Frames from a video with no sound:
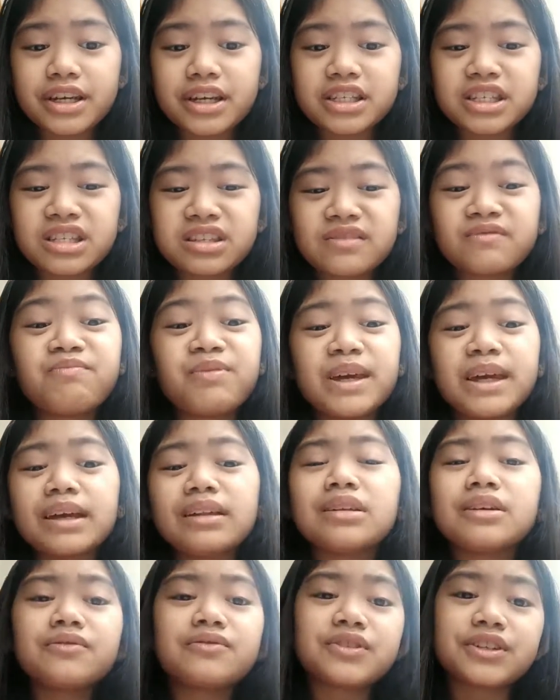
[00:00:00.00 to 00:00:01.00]
that is
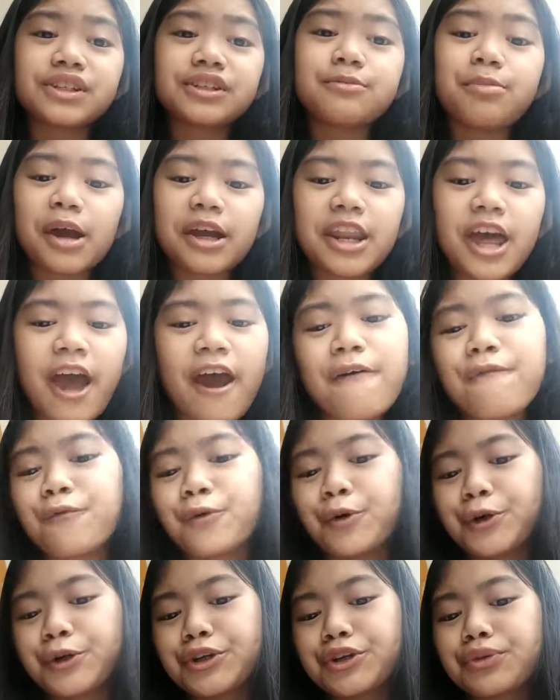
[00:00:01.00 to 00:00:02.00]
being lifted by the
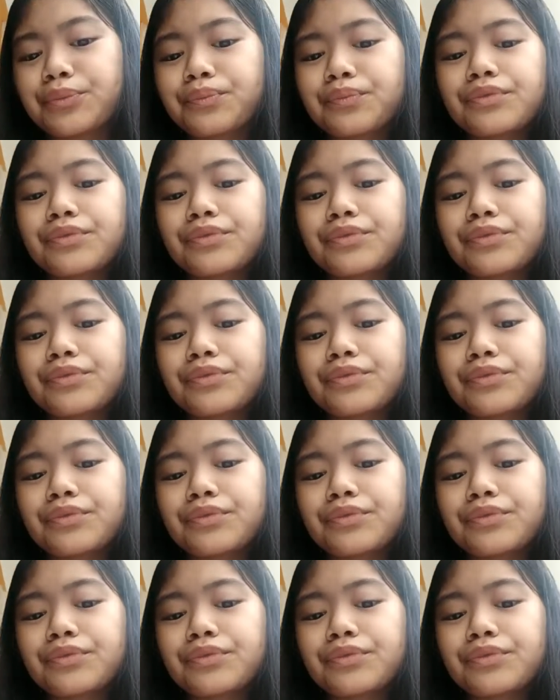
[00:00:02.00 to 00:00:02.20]
effort.